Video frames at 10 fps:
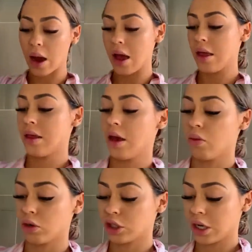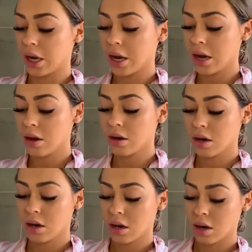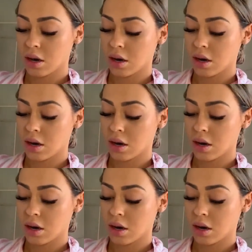and then wash it out.